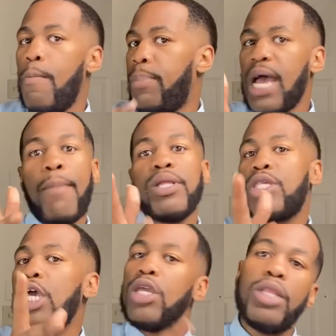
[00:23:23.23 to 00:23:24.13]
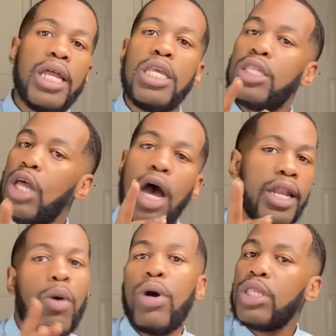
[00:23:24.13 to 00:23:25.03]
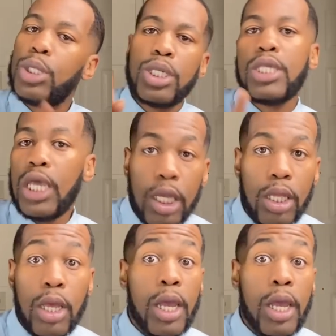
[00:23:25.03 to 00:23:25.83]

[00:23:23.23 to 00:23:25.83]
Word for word: But I'm gonna tell you, ladies, no, that wasn't just it.